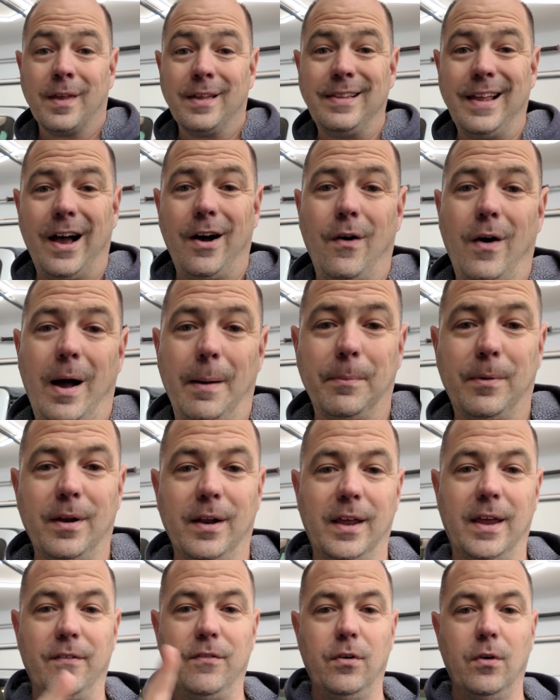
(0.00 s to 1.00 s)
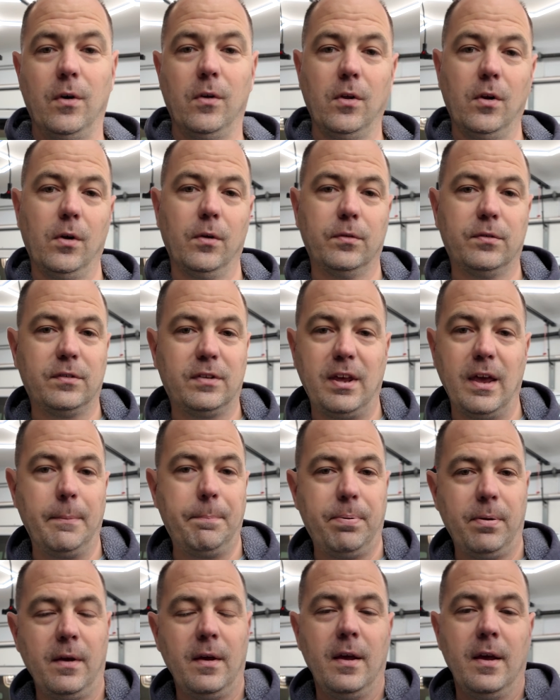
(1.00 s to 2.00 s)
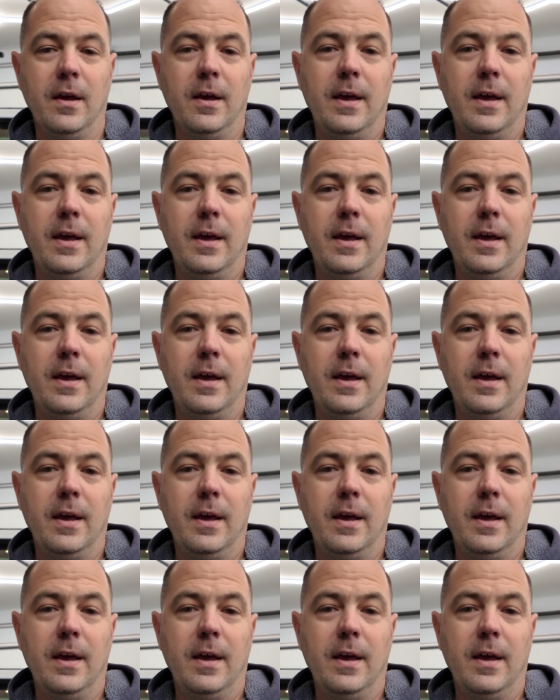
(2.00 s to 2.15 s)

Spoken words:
Now, I'm going to give you a little tip,